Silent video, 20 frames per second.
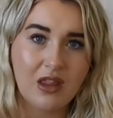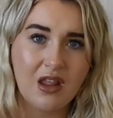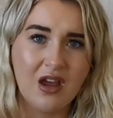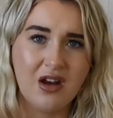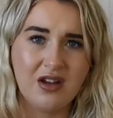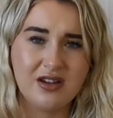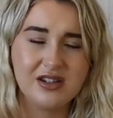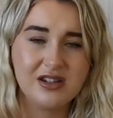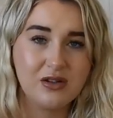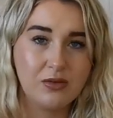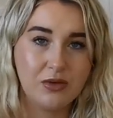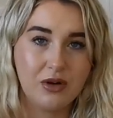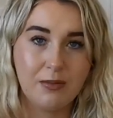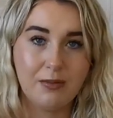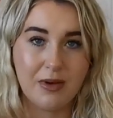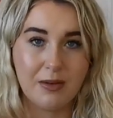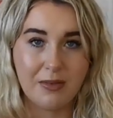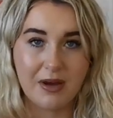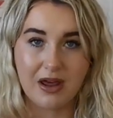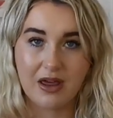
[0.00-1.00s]
And I still want to
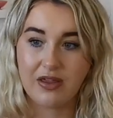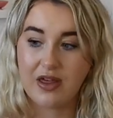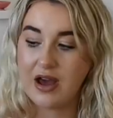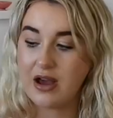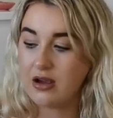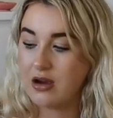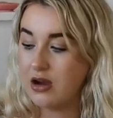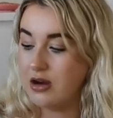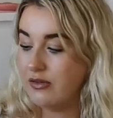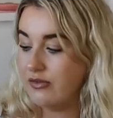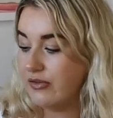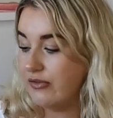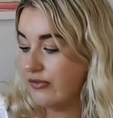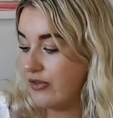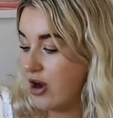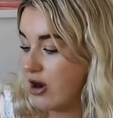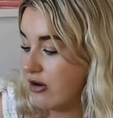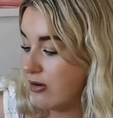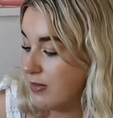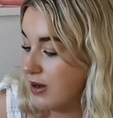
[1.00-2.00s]
mimic that kind of
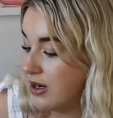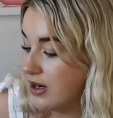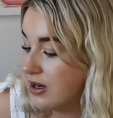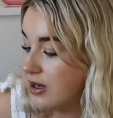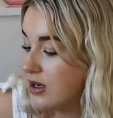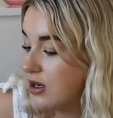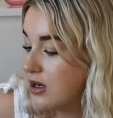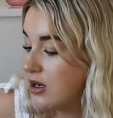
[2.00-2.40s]
environment.